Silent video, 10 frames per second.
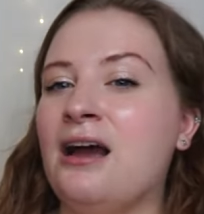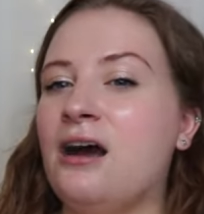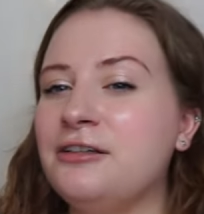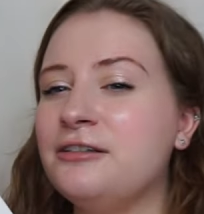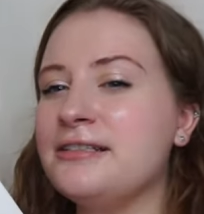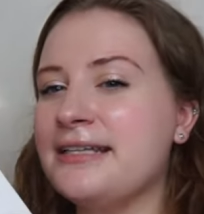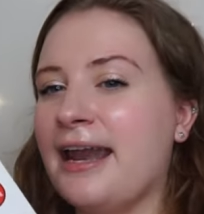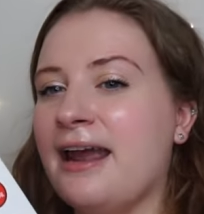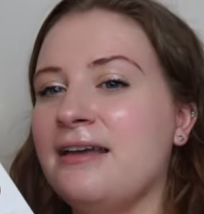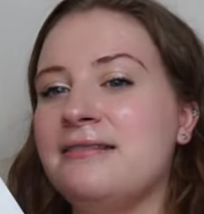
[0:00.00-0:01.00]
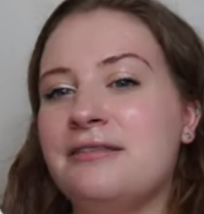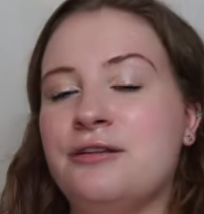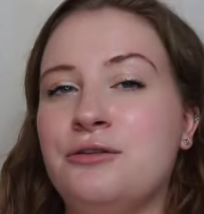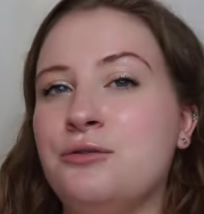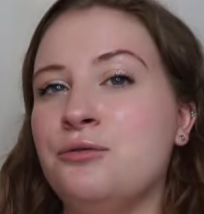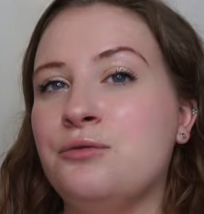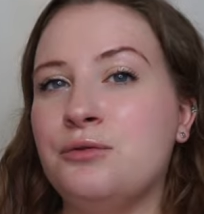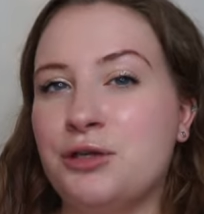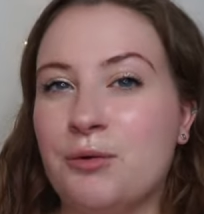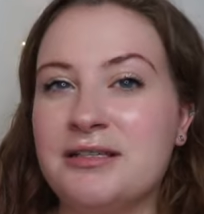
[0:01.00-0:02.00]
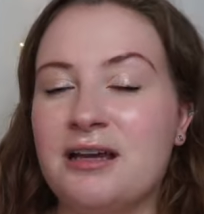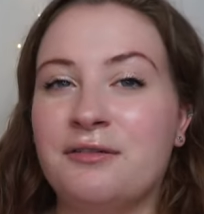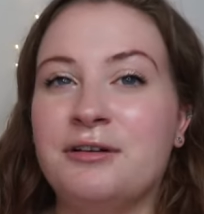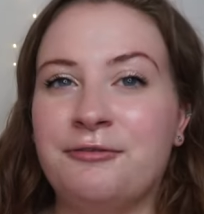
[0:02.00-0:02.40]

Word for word: understand that the new US cover